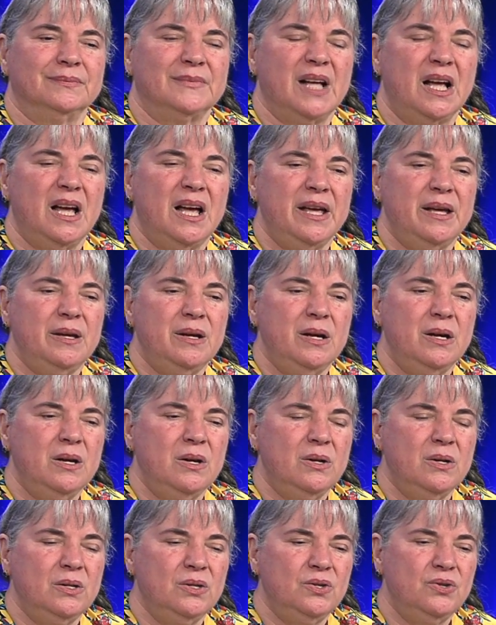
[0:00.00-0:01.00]
I
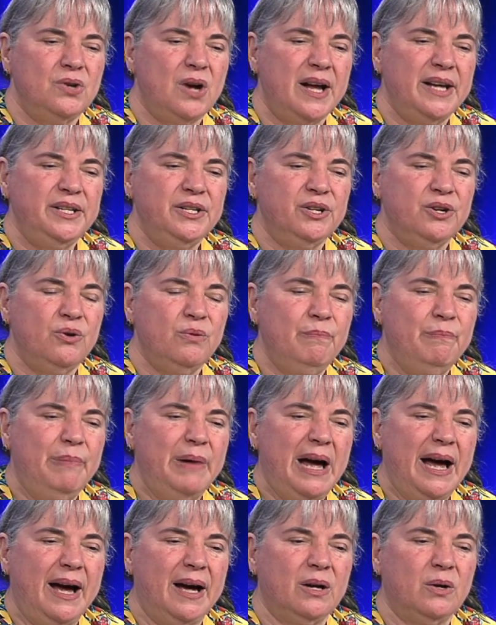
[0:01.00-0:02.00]
tried to go
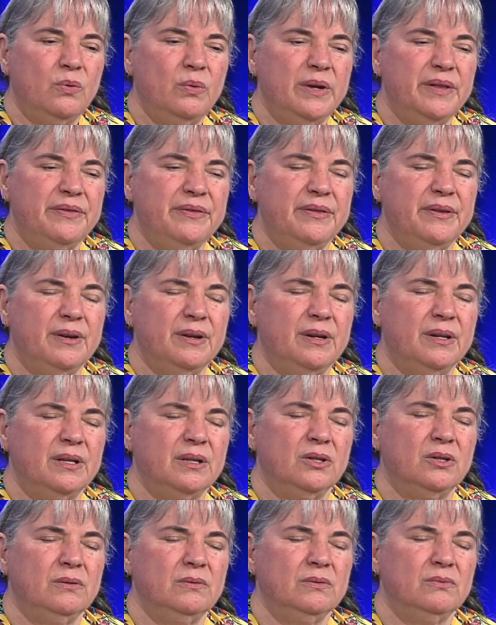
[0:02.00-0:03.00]
back with
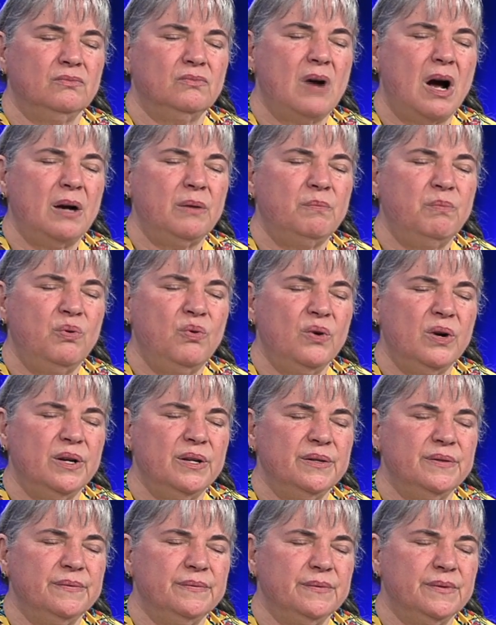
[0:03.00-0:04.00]
the
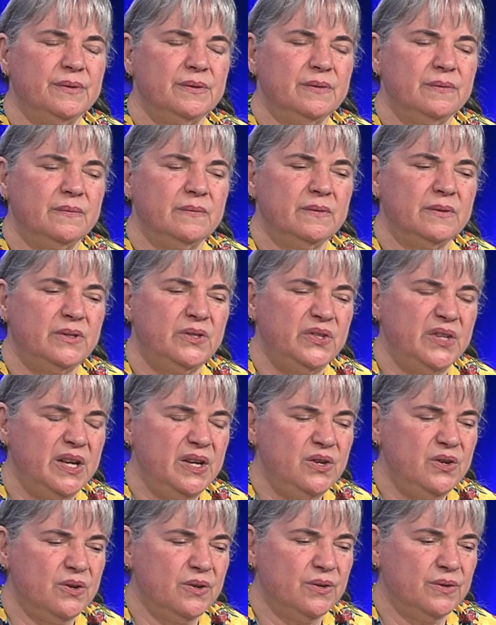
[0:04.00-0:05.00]
Rockport
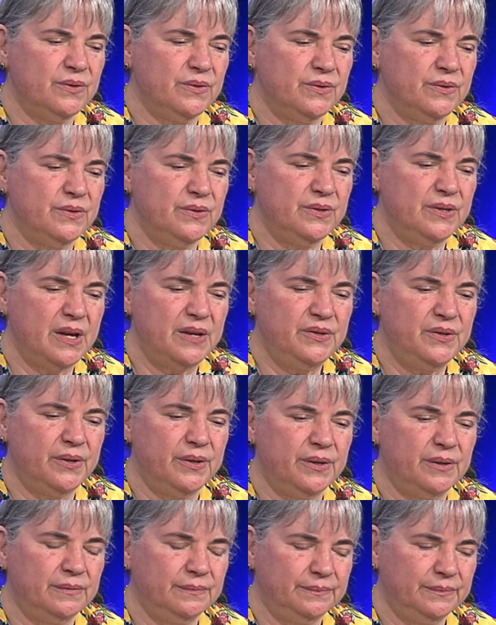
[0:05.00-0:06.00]
Senior
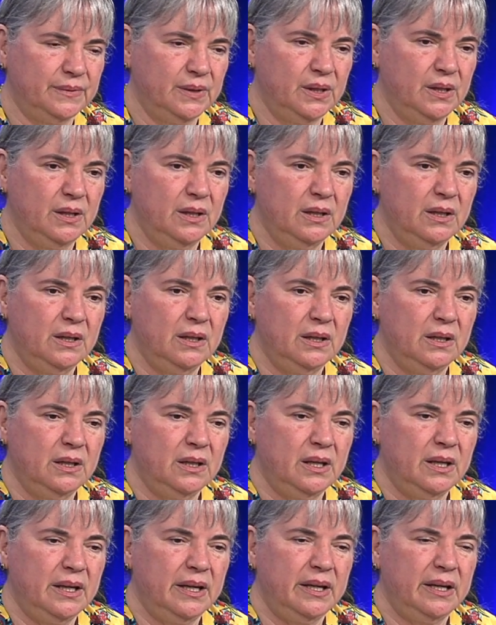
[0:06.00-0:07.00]
Center,
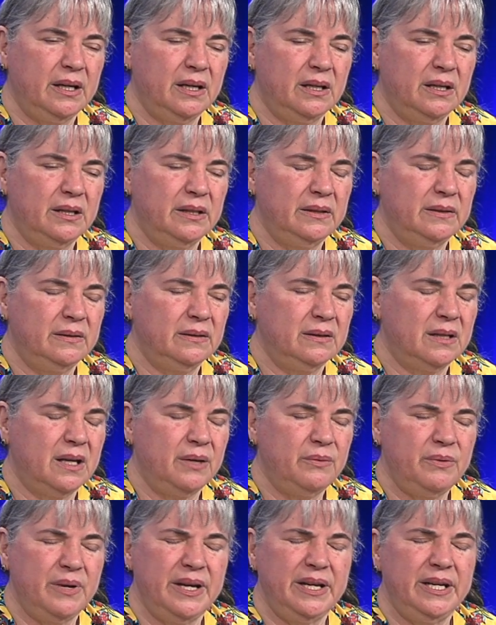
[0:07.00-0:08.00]
and I
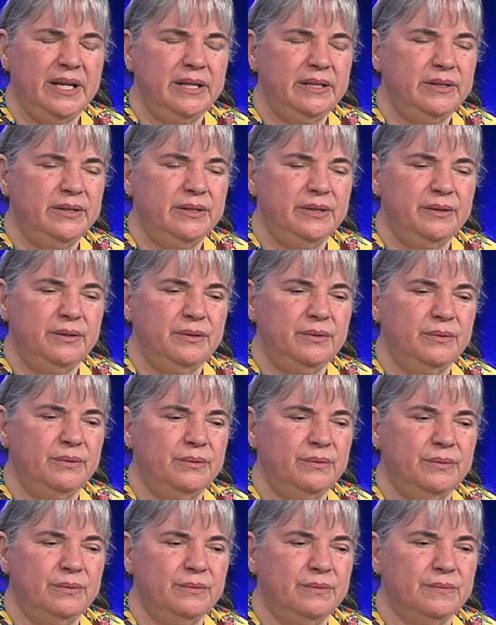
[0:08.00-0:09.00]
ran
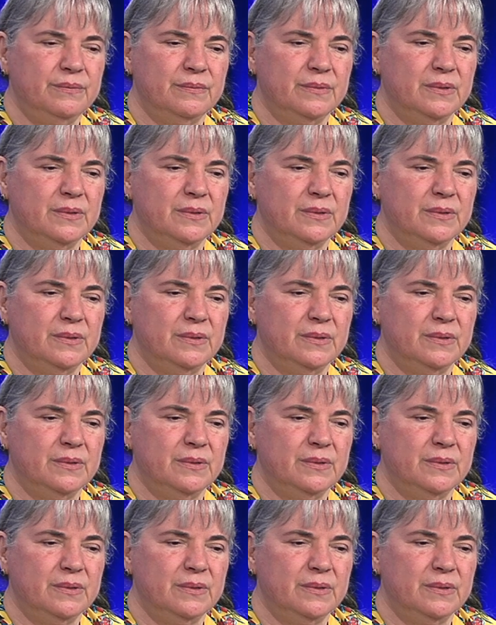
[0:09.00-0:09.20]
into